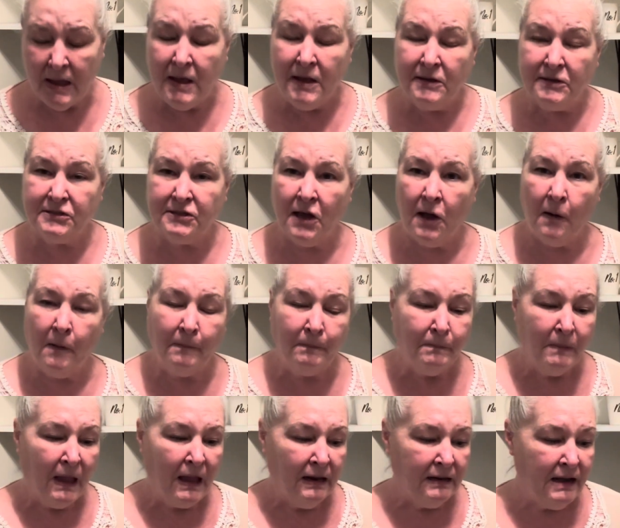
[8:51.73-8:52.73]
So
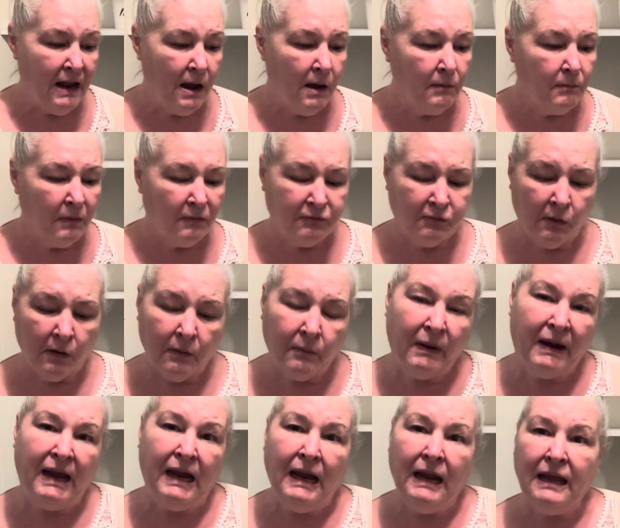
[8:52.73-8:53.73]
now before
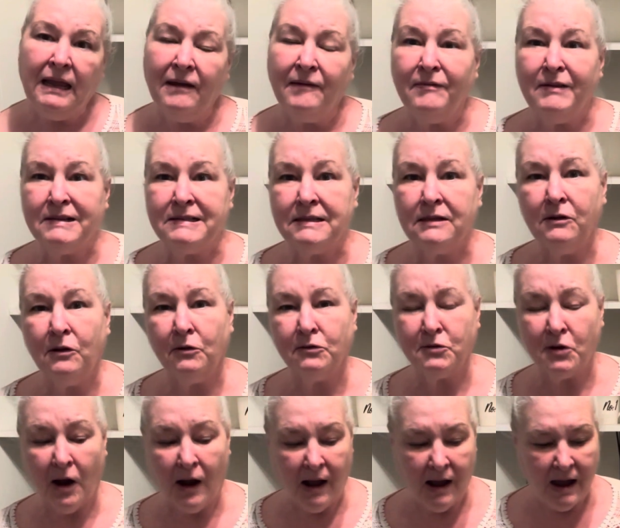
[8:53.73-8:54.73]
we give this a little
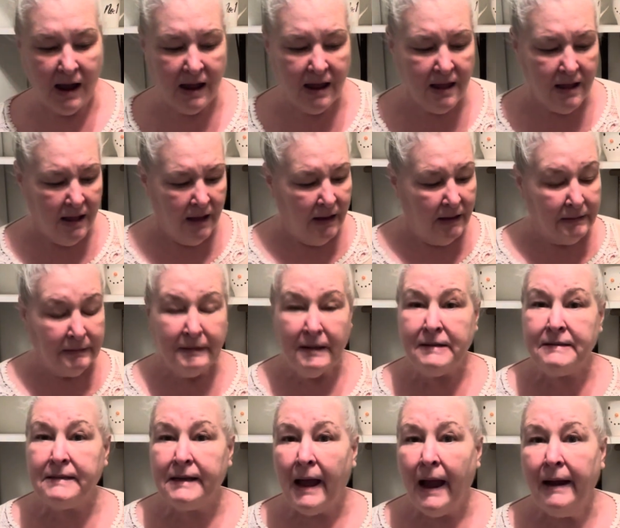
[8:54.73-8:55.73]
try,
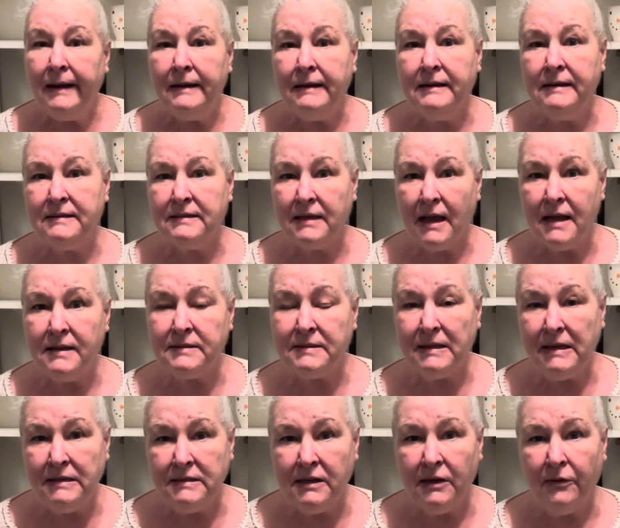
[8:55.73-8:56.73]
let's kind of discuss
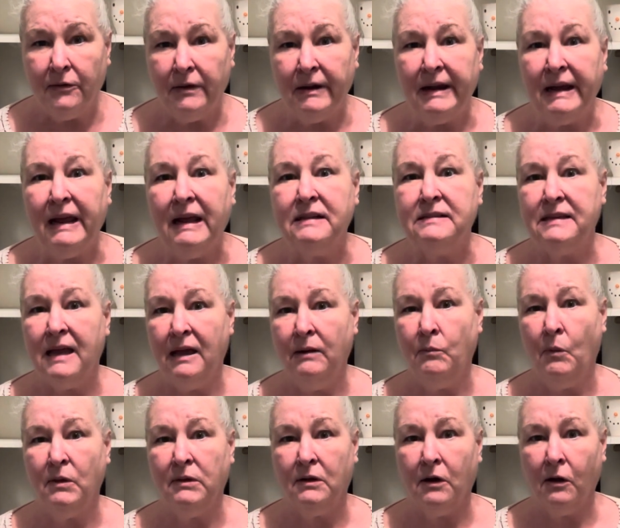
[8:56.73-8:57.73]
these ingredients and
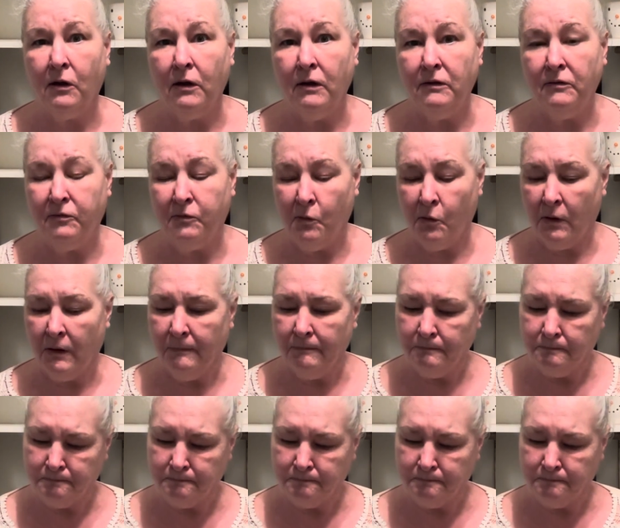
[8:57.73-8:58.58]
what they're good for.